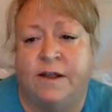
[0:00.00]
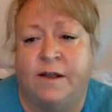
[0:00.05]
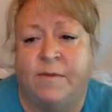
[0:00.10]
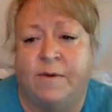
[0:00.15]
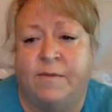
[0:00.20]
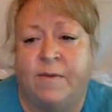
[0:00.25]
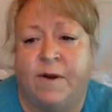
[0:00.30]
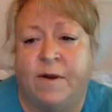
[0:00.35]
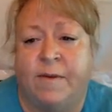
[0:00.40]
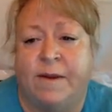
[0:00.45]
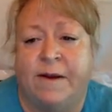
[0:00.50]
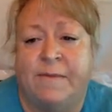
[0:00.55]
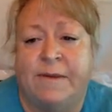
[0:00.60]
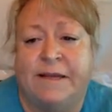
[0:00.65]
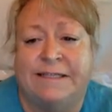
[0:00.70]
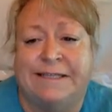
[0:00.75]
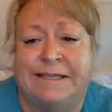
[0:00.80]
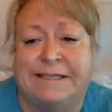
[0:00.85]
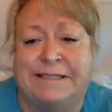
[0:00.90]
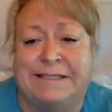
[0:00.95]
And I'm probably going to
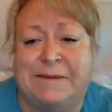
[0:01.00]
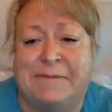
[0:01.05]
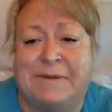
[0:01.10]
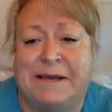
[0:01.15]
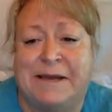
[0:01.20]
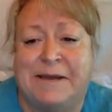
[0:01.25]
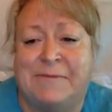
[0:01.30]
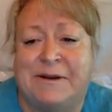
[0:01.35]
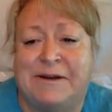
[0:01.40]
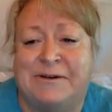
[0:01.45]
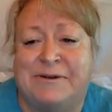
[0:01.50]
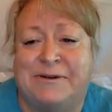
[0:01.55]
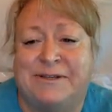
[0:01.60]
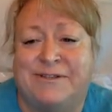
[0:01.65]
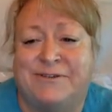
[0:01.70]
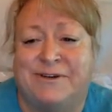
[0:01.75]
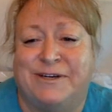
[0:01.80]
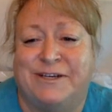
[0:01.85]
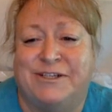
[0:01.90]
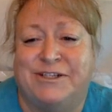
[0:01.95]
mess things up again by doing a
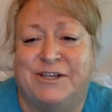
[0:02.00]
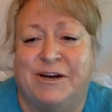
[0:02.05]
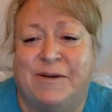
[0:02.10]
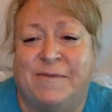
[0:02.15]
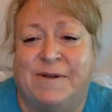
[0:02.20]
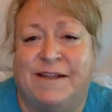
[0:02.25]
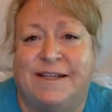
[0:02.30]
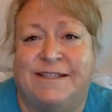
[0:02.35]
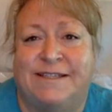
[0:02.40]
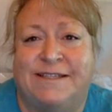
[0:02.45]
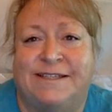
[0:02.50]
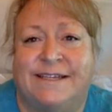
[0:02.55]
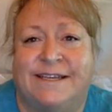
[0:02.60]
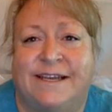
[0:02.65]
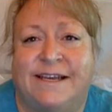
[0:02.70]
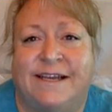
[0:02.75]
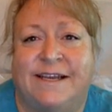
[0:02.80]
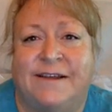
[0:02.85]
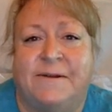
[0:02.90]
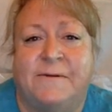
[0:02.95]
screen share, but let's
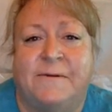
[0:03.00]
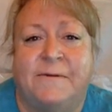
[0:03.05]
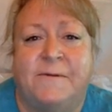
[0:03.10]
see.